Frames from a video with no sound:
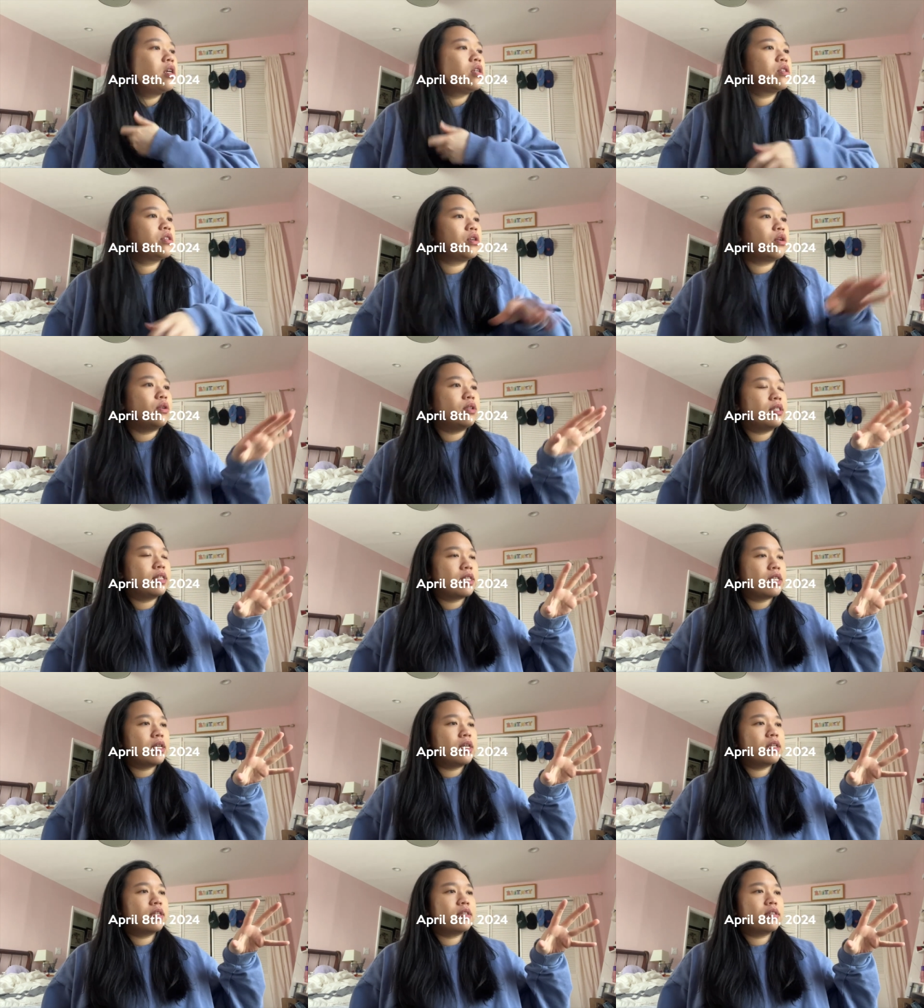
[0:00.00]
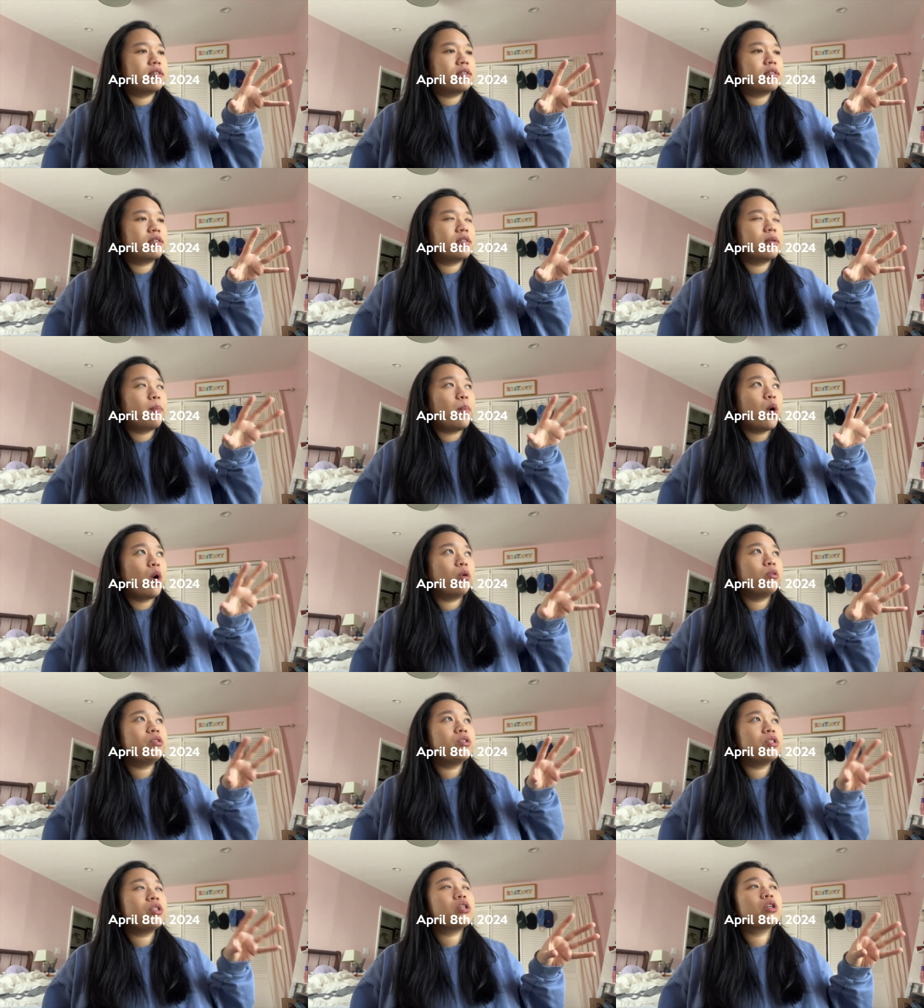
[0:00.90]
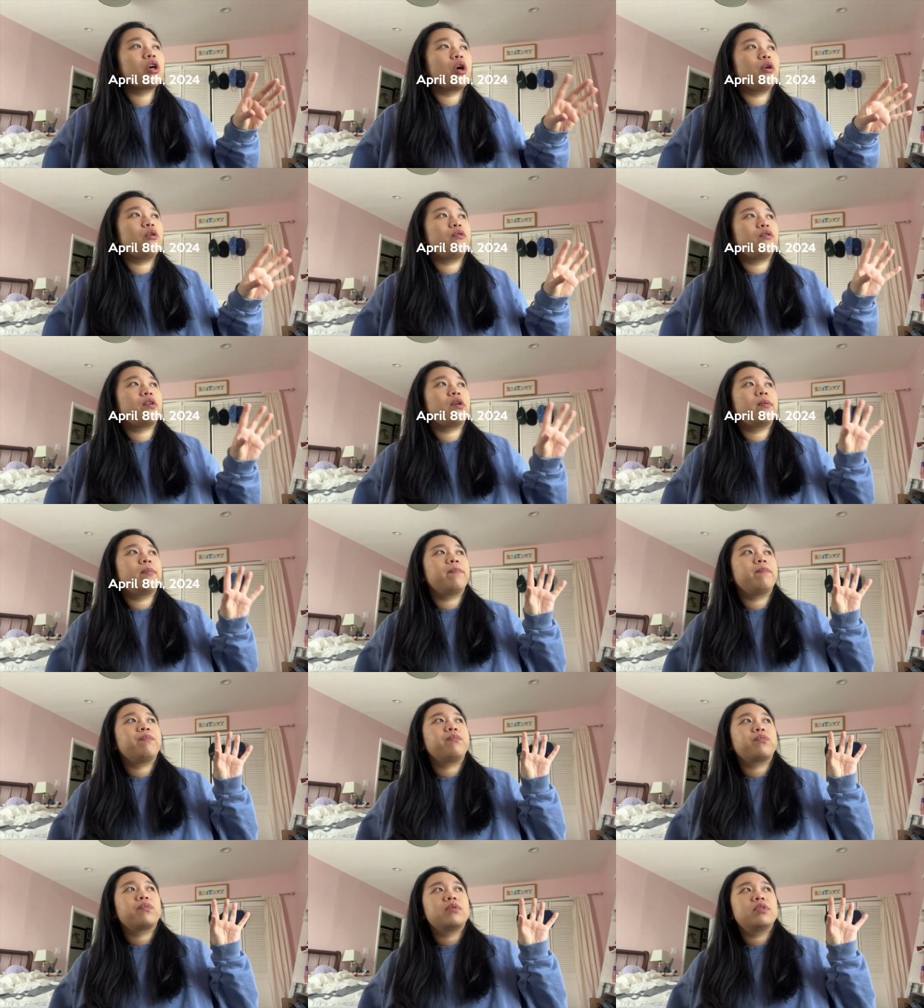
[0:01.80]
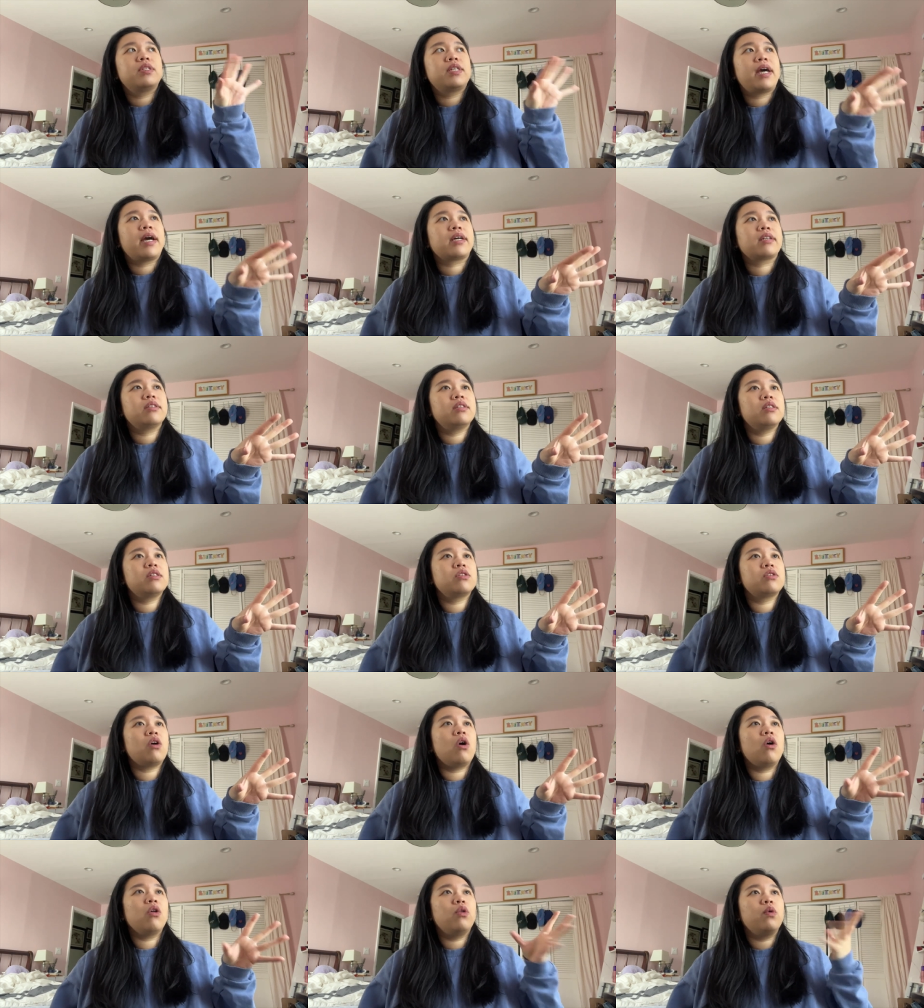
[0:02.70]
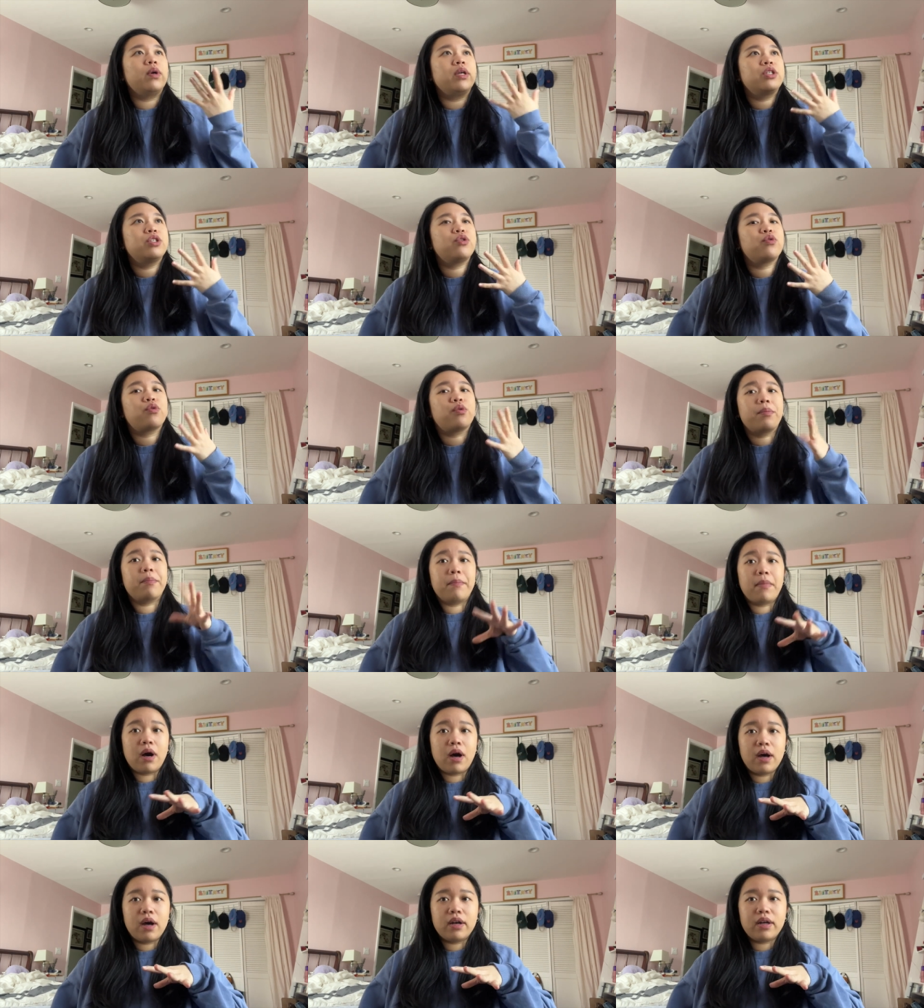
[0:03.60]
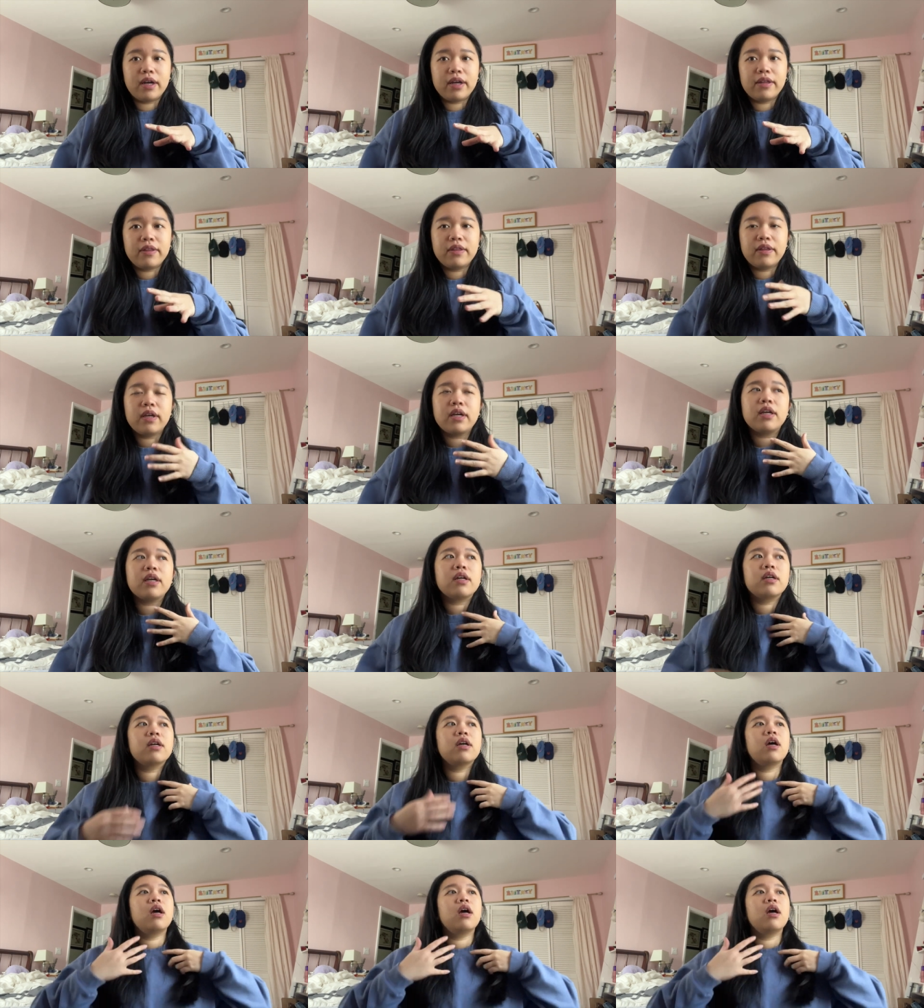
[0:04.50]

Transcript: So it's it's supposed to go from Texas all the way to Vermont, I think.